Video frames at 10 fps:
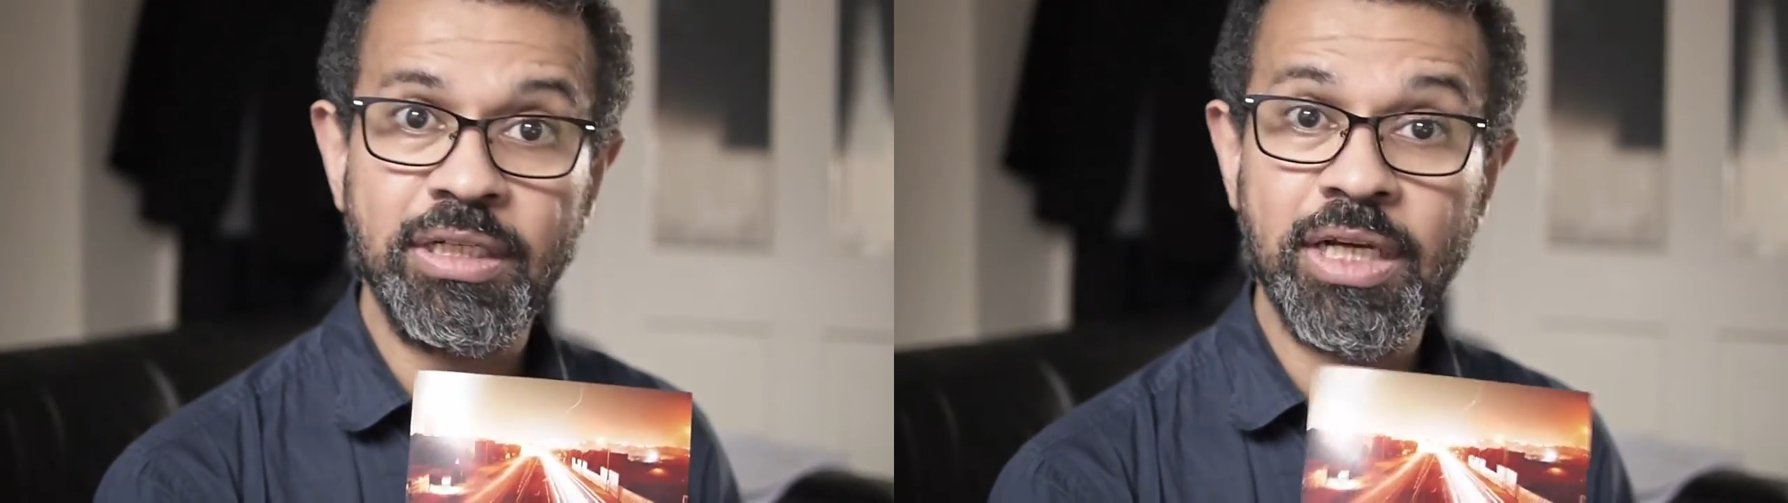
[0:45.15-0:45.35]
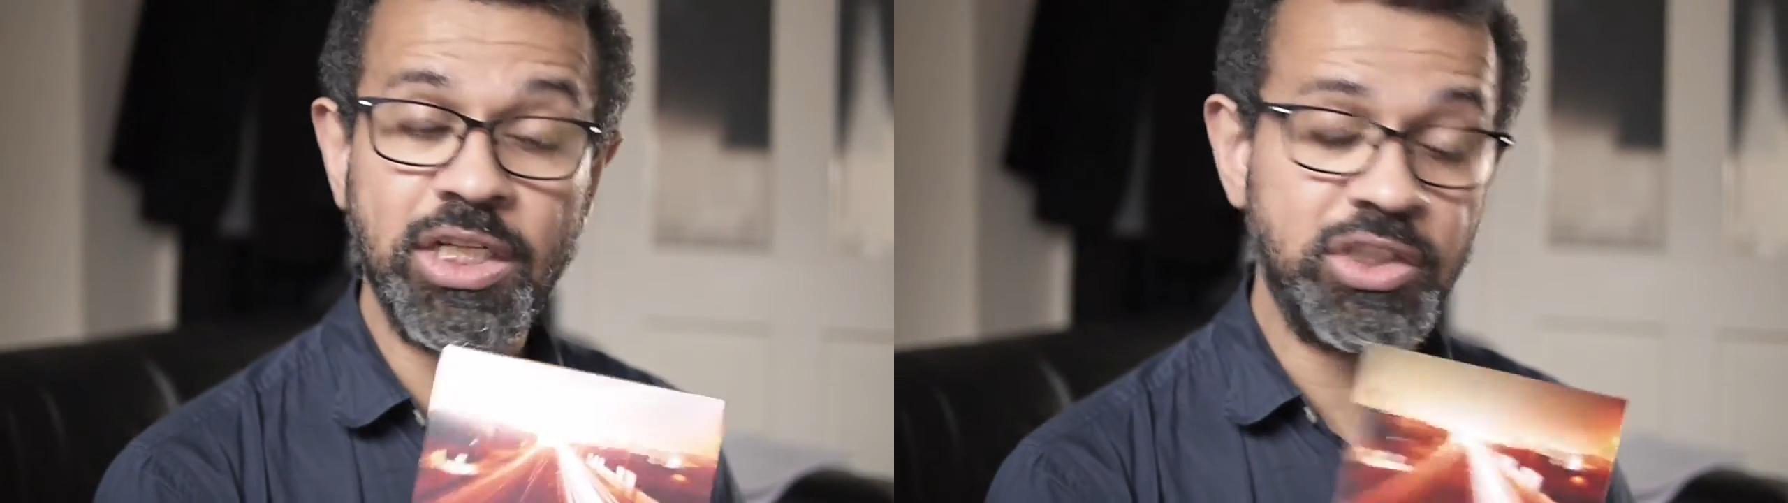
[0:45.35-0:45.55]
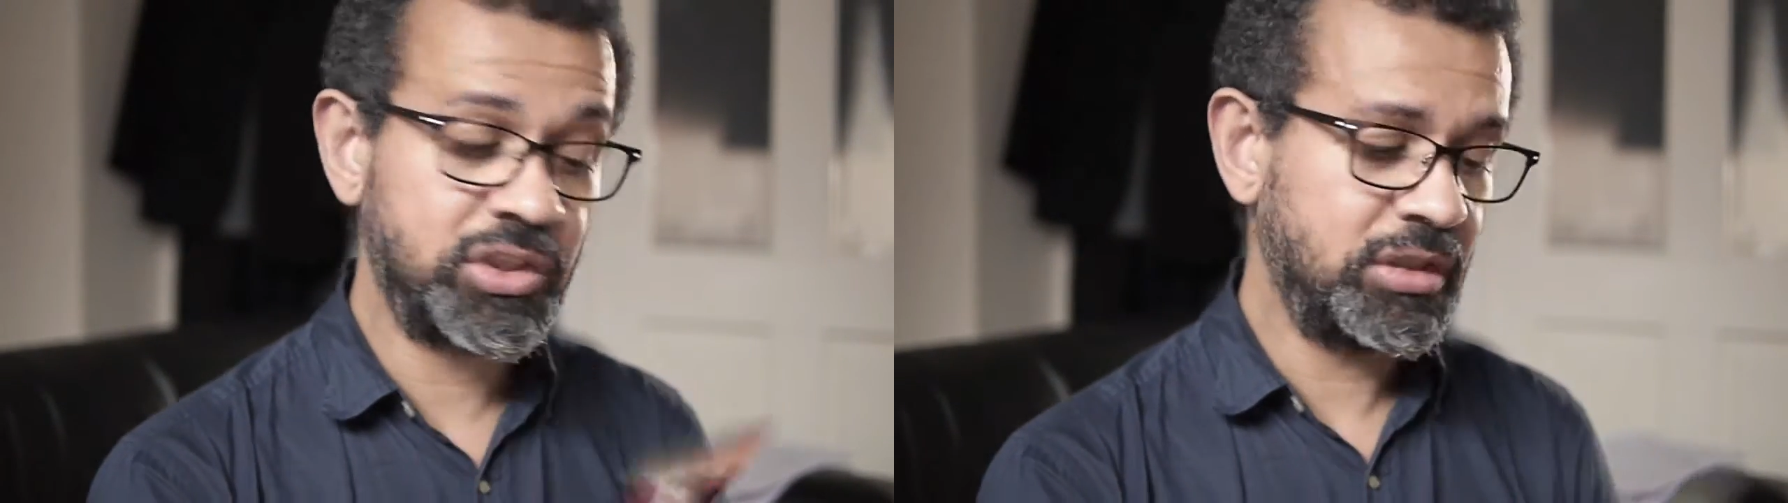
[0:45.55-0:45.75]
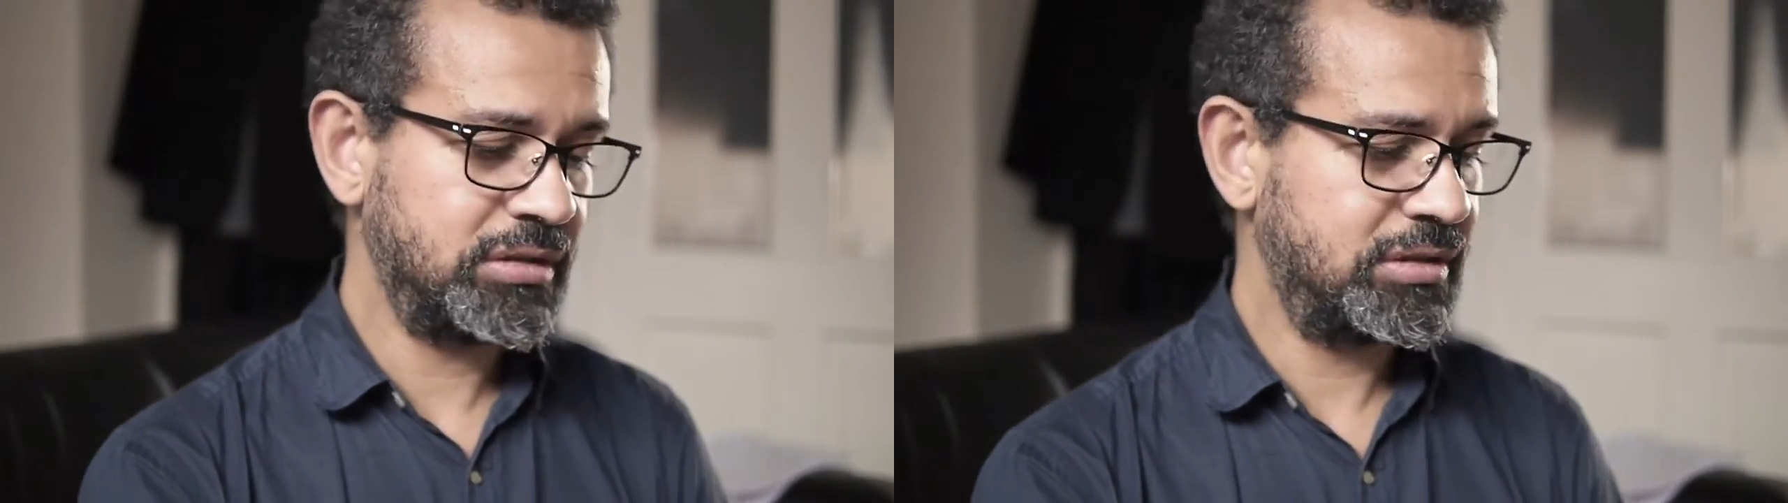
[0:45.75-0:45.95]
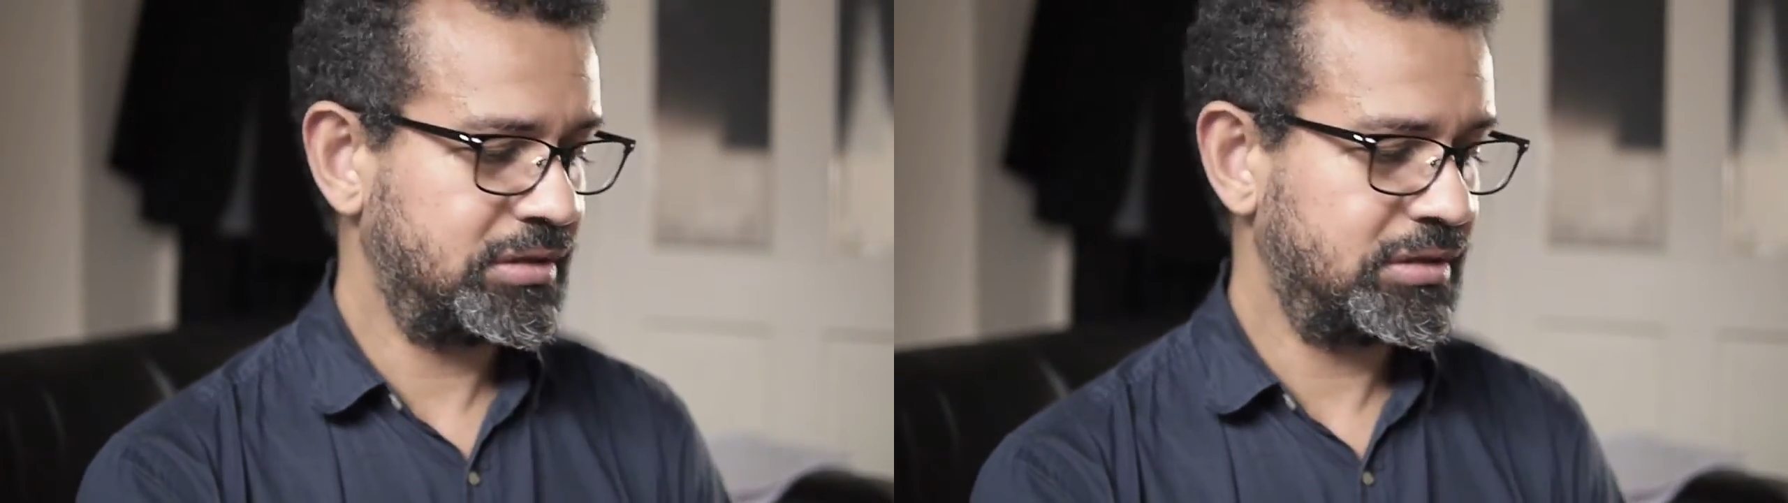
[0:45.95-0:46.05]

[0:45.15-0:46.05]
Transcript: night shot